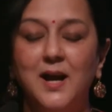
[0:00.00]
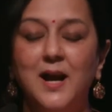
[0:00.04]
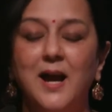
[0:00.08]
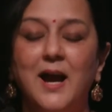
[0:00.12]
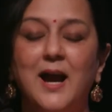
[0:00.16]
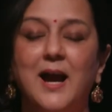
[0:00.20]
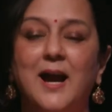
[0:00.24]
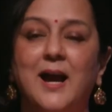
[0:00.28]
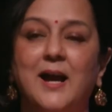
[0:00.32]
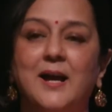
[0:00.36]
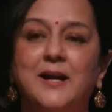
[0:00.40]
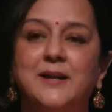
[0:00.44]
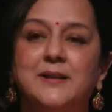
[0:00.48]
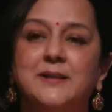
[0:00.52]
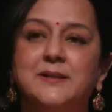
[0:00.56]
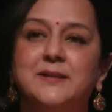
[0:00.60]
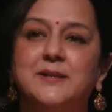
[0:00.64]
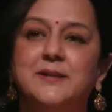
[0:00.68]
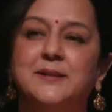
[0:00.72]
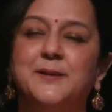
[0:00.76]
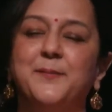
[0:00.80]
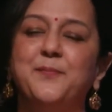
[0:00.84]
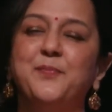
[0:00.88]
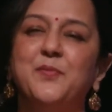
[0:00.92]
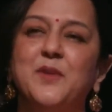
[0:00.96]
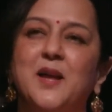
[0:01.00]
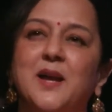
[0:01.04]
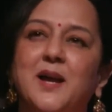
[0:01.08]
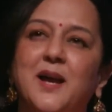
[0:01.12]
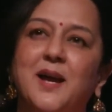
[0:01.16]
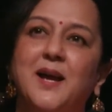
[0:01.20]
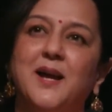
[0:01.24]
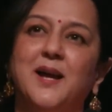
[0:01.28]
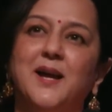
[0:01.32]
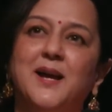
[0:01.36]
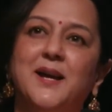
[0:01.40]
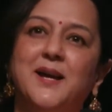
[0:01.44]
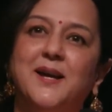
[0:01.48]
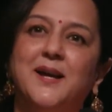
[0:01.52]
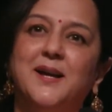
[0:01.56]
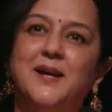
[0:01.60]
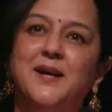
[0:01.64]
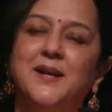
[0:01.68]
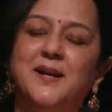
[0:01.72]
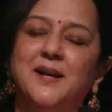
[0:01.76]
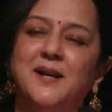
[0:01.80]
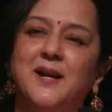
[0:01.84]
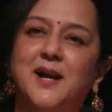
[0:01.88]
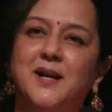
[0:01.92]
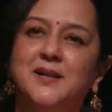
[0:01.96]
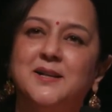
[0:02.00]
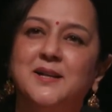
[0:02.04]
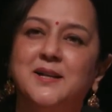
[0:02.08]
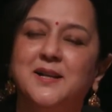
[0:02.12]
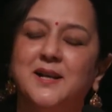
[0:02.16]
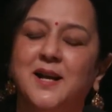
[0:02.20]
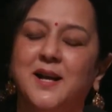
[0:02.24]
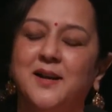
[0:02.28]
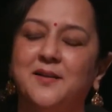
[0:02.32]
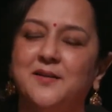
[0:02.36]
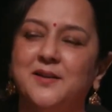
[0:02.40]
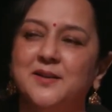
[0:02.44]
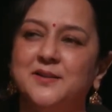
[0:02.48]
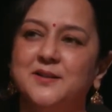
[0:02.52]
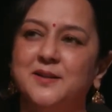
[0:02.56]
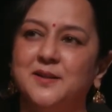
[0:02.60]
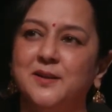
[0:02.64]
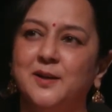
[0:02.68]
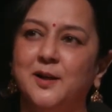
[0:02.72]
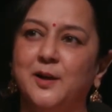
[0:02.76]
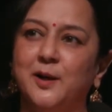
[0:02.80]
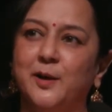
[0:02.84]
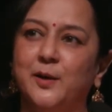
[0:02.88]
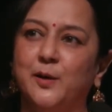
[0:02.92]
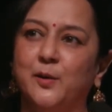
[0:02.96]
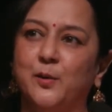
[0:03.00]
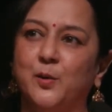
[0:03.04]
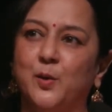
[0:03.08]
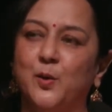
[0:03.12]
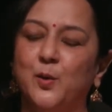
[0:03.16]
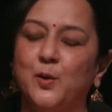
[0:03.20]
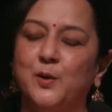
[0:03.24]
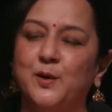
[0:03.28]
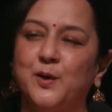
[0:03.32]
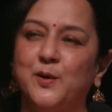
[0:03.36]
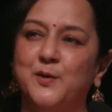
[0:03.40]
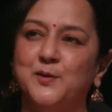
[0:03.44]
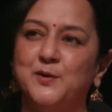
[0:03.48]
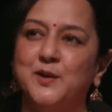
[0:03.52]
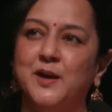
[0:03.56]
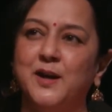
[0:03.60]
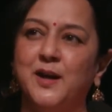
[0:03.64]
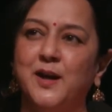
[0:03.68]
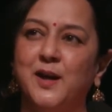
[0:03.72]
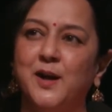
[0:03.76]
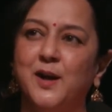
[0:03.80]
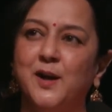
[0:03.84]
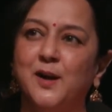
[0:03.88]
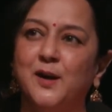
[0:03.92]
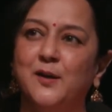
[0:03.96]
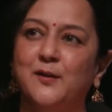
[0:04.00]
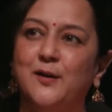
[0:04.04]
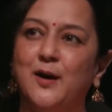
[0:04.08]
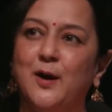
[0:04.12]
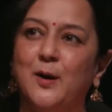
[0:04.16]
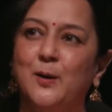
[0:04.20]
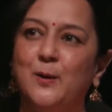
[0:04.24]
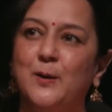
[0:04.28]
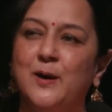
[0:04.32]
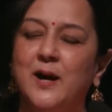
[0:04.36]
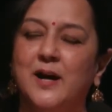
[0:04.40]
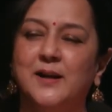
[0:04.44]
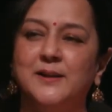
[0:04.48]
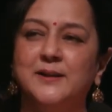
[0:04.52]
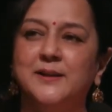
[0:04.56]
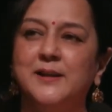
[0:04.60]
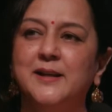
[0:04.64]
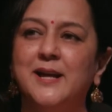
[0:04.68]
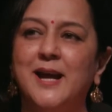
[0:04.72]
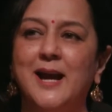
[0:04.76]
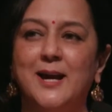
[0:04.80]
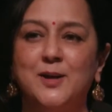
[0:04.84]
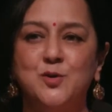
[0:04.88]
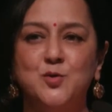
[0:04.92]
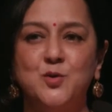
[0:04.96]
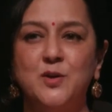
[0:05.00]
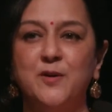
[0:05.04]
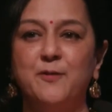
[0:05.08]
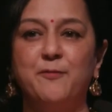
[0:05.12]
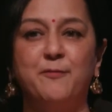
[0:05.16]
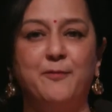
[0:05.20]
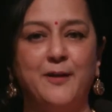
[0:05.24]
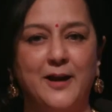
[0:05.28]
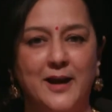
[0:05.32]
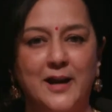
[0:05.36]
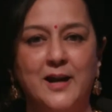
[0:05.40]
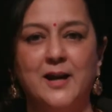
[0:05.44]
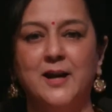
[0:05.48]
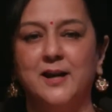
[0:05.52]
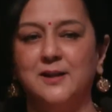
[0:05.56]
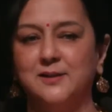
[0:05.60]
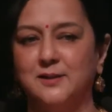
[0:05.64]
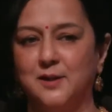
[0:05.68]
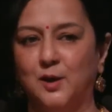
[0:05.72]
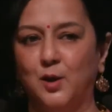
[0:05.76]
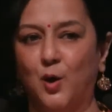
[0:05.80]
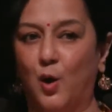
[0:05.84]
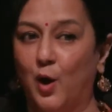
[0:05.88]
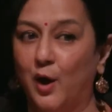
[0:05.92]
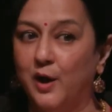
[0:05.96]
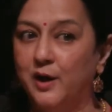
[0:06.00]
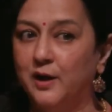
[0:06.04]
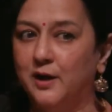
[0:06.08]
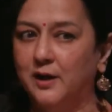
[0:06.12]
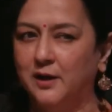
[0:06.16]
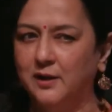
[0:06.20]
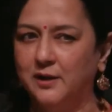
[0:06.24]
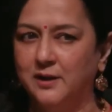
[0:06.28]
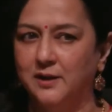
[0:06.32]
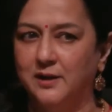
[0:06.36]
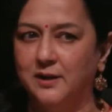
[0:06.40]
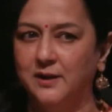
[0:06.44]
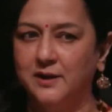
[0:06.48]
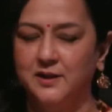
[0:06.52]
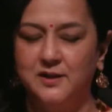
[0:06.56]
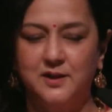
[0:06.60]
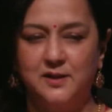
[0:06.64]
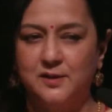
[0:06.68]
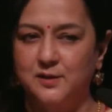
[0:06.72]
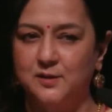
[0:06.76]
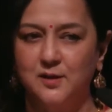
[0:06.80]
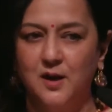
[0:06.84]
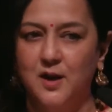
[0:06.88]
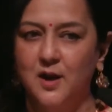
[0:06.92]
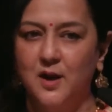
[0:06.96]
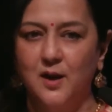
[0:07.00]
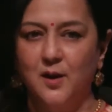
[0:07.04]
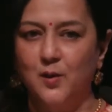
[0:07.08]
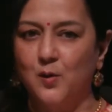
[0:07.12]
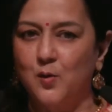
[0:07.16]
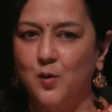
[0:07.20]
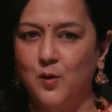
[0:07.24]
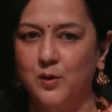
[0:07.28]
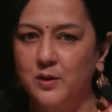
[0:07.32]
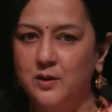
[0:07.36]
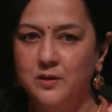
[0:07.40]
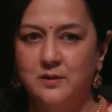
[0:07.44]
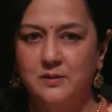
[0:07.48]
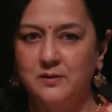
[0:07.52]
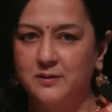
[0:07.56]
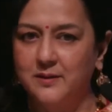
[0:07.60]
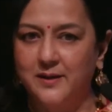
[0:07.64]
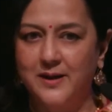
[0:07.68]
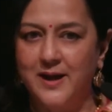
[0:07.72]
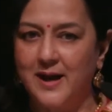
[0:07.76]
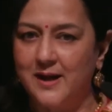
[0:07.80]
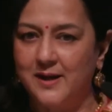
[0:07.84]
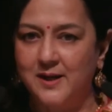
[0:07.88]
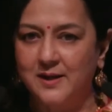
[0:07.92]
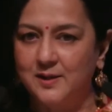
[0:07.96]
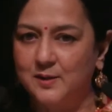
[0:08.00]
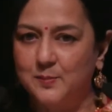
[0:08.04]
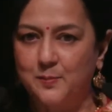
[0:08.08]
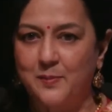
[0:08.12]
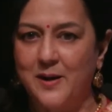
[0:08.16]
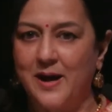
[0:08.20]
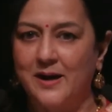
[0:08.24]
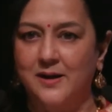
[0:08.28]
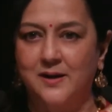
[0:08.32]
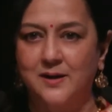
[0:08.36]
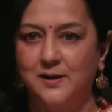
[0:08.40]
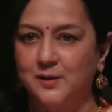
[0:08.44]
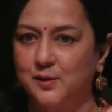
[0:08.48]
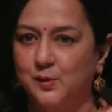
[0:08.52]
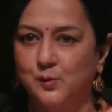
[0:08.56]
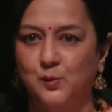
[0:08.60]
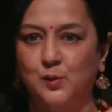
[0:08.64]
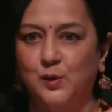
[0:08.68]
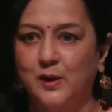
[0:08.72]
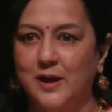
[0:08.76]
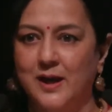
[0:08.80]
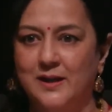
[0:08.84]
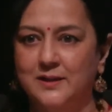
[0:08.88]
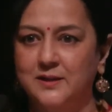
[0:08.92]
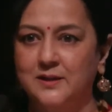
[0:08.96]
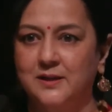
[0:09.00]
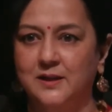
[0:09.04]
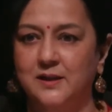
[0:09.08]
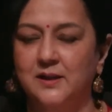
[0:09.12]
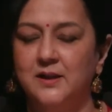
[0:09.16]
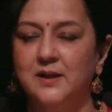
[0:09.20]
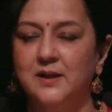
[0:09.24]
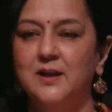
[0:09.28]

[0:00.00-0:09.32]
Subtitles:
And in an article I recently wrote, I was thinking of how Gandhi actually failed as a lawyer here. He just couldn't get his practice together.